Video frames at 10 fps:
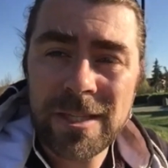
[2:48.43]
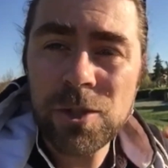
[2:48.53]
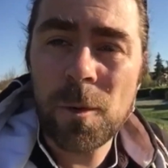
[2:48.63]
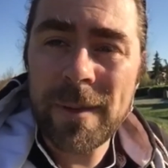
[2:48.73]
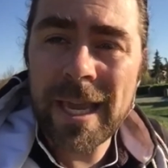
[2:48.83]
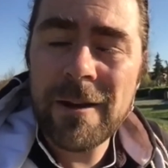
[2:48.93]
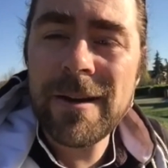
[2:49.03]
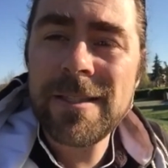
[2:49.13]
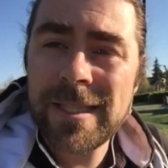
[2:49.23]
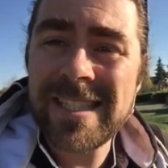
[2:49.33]
topic
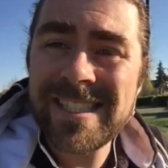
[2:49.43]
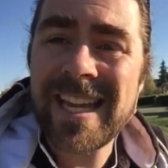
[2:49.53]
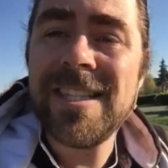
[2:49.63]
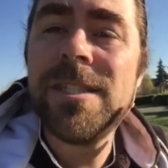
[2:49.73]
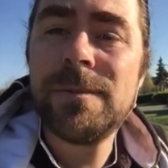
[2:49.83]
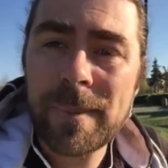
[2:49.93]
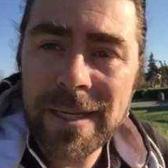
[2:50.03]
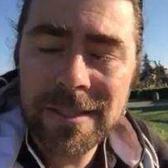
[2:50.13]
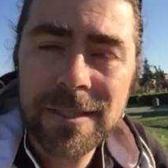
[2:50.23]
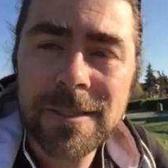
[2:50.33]
areas, these 10
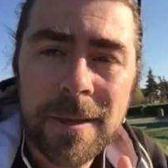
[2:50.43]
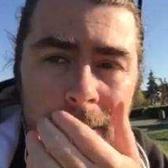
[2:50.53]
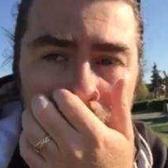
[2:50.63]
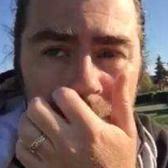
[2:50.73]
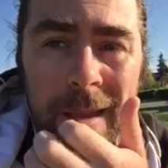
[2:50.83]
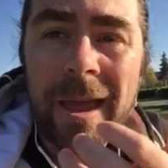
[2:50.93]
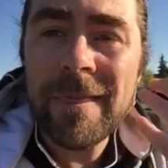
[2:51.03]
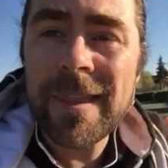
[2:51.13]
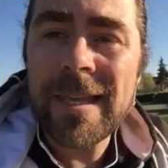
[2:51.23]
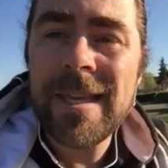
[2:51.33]
spaces,
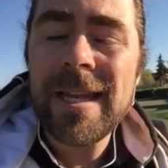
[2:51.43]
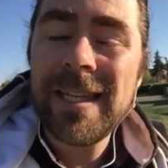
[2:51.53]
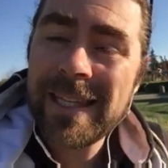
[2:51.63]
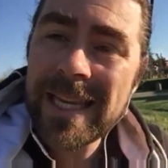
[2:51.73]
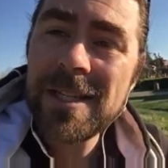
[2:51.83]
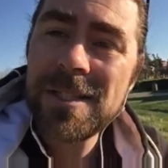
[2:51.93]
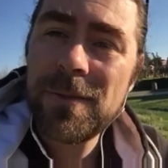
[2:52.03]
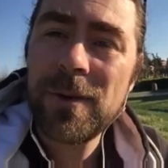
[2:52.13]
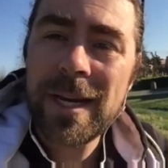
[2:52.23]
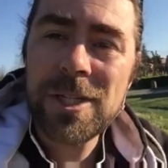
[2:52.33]
and the leaders
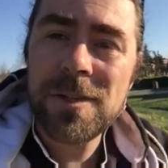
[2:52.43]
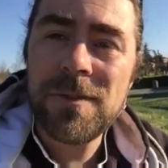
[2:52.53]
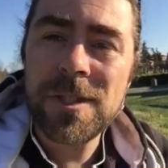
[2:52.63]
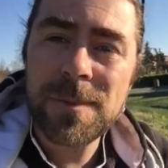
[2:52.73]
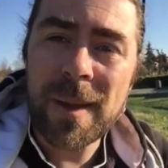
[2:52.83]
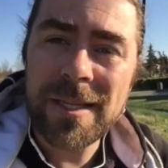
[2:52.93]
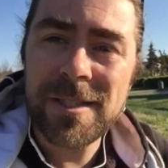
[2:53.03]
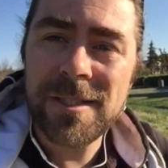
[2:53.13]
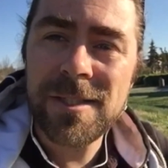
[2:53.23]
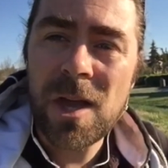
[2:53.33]
for each of the
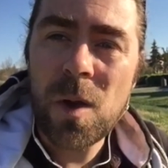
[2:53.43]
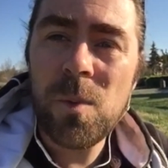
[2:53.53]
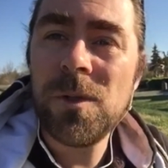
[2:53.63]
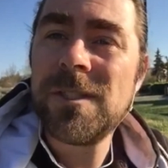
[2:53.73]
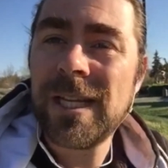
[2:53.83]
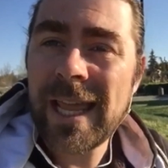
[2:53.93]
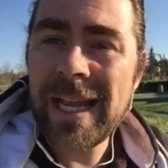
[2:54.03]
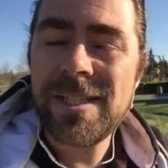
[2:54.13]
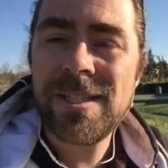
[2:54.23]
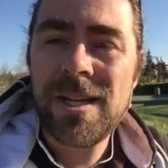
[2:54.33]
spaces will
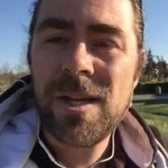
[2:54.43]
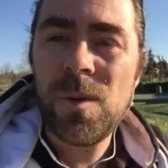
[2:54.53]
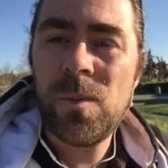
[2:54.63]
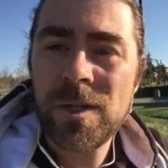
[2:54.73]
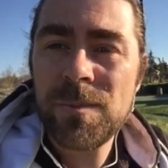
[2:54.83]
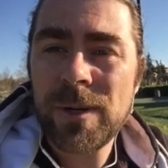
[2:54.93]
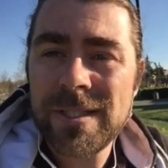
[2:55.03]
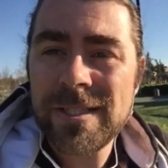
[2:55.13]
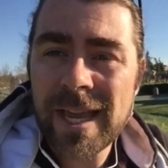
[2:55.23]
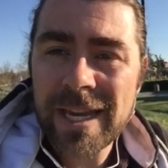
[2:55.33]
select which
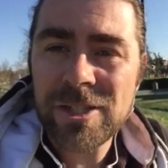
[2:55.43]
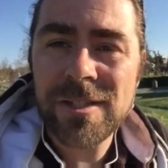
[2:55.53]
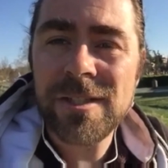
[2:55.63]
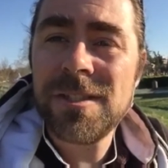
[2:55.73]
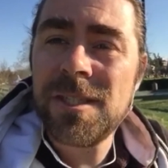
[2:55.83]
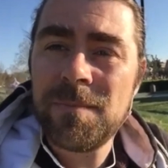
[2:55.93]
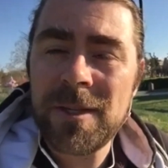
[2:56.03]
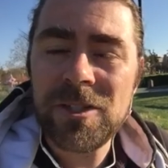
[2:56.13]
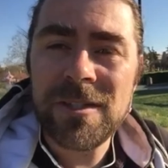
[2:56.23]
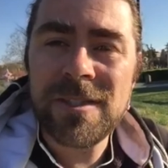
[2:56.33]
presentations and
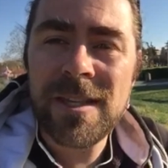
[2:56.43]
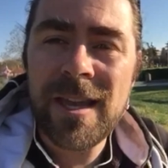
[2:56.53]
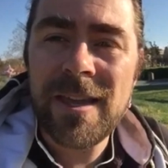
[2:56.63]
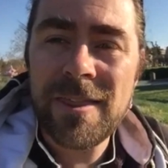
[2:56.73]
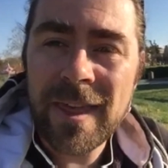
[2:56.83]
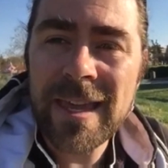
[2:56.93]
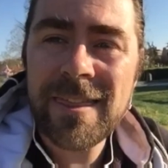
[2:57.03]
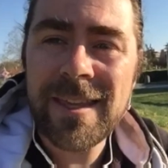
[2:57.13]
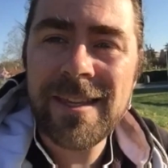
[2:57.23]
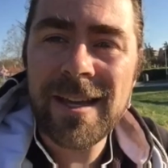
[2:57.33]
submissions they
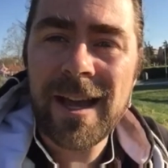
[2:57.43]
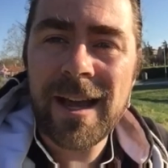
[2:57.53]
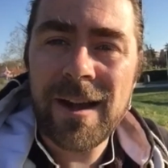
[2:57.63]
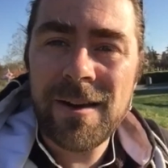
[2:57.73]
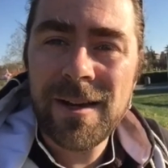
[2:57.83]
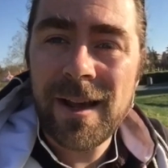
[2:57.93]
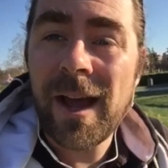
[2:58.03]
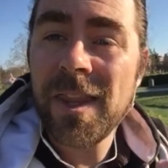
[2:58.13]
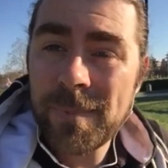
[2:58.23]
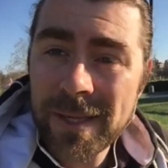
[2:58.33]
think are
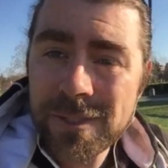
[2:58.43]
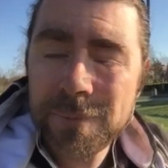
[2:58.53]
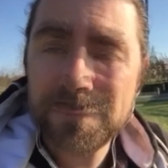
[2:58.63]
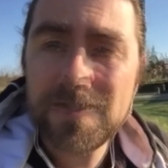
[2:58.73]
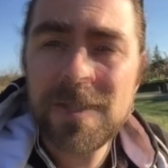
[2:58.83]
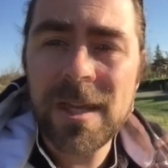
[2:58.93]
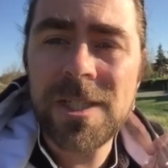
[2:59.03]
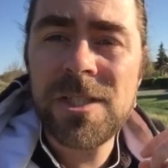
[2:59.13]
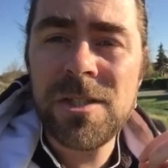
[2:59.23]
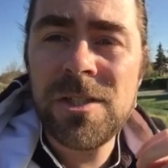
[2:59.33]
the best. This is a
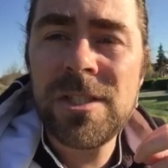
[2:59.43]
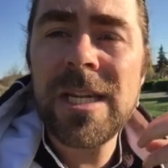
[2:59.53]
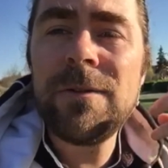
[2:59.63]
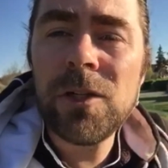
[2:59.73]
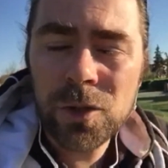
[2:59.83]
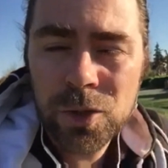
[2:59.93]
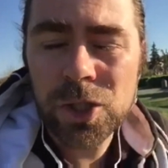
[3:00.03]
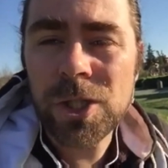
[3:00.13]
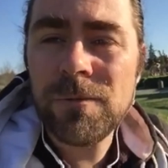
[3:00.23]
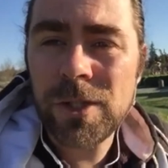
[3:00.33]

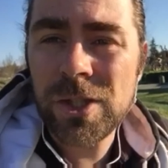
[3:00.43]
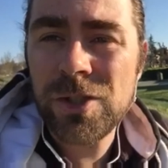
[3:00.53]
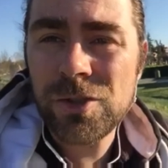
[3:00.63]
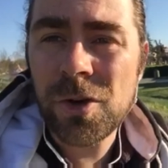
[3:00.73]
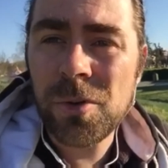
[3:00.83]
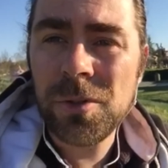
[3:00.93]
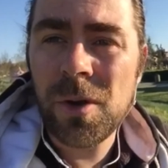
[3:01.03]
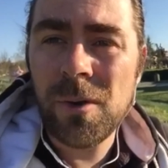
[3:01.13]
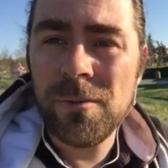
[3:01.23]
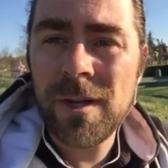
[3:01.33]
devolution of the control of